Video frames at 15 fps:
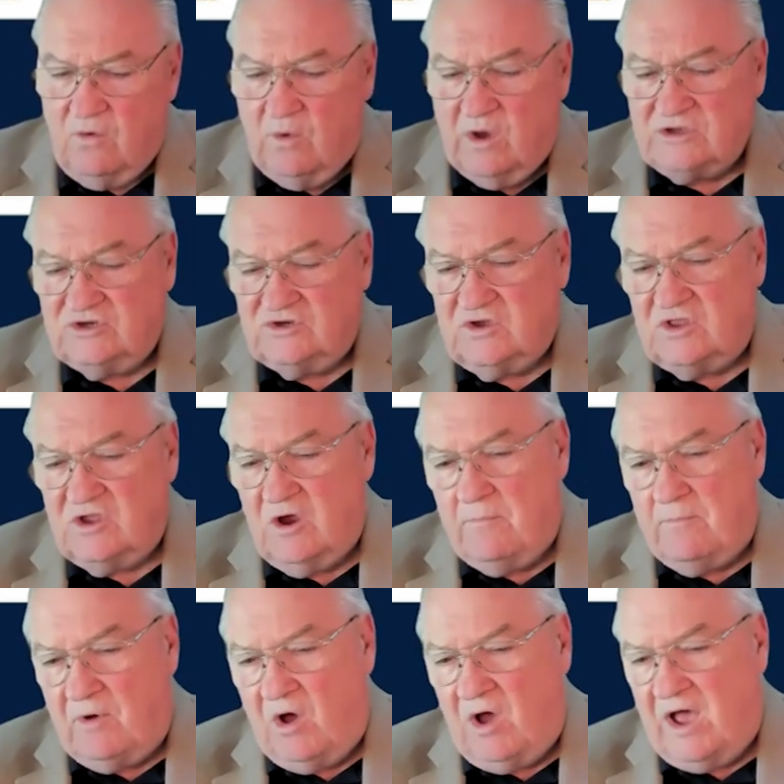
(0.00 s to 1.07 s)
what should their
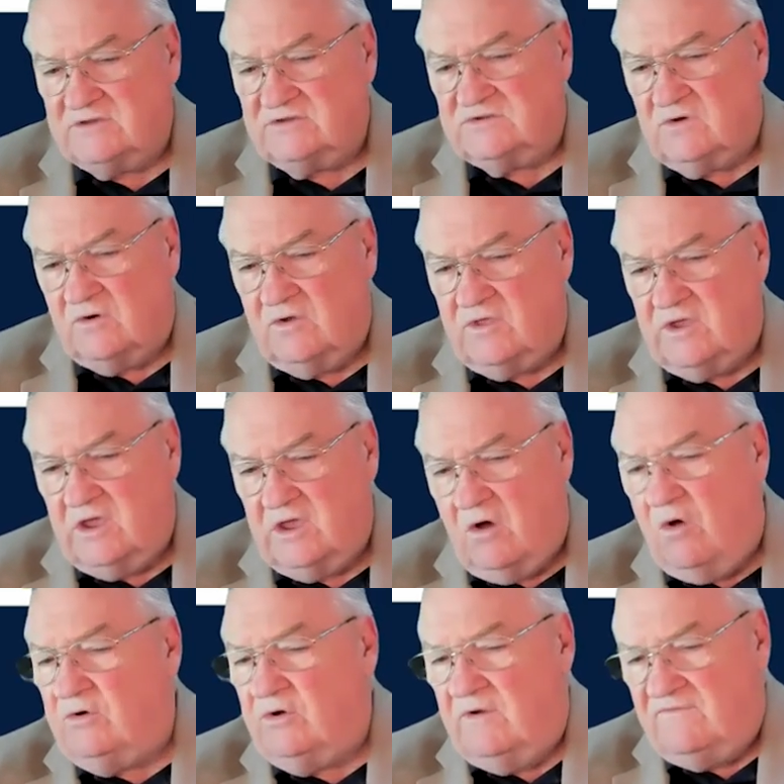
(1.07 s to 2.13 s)
boss or the
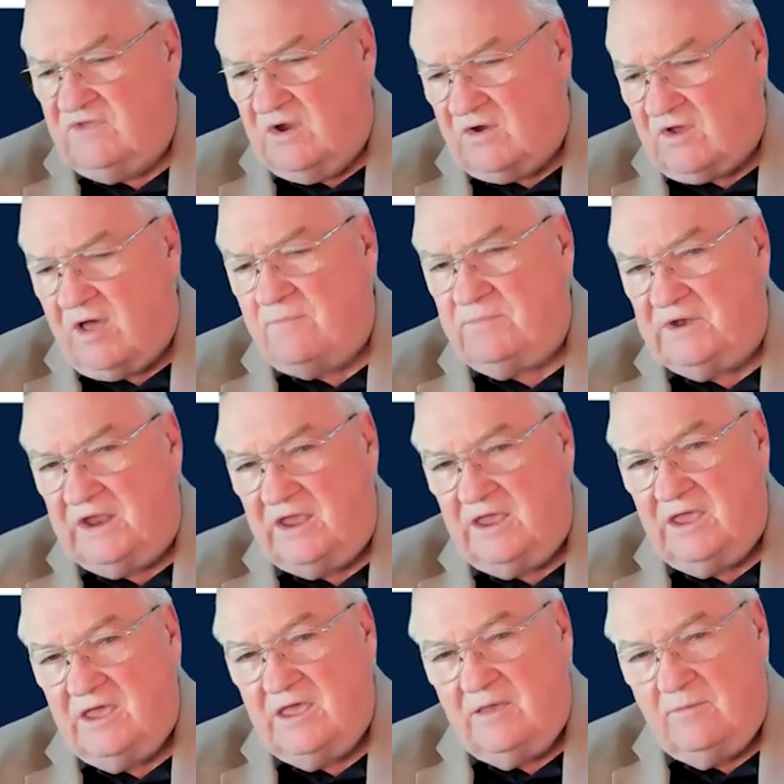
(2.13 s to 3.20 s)
owner of their
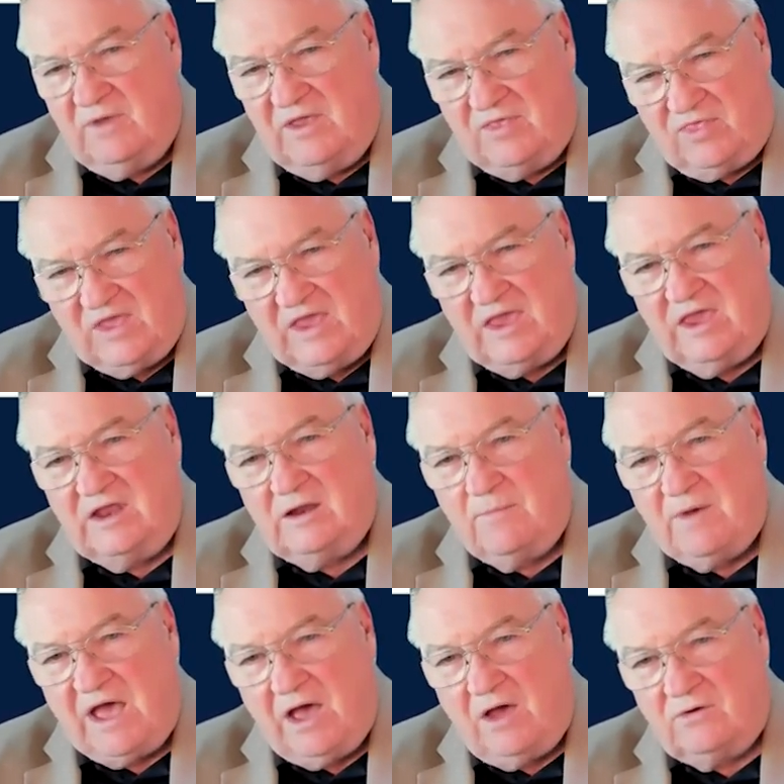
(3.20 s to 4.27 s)
company be thinking
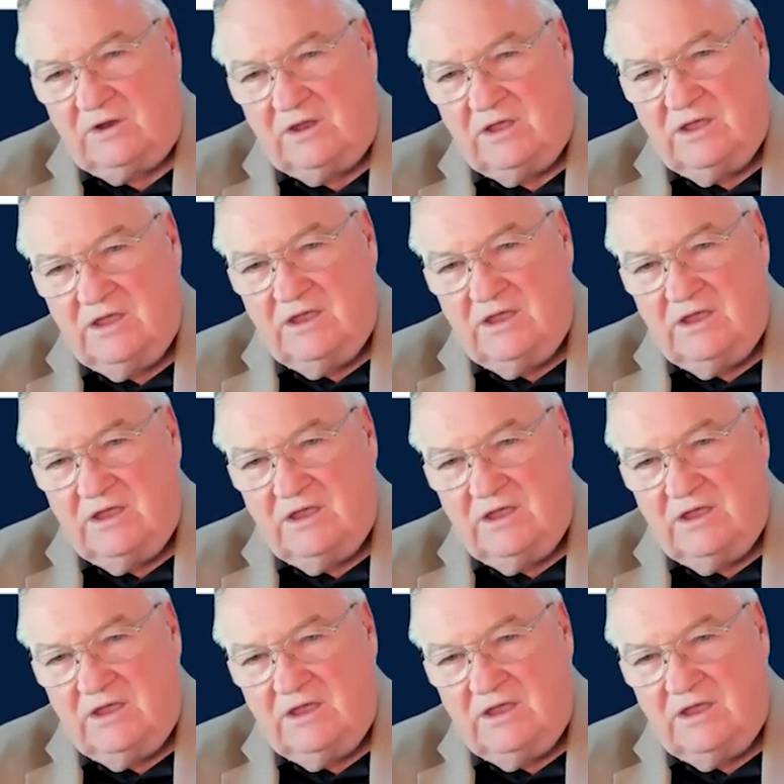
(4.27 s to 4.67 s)
about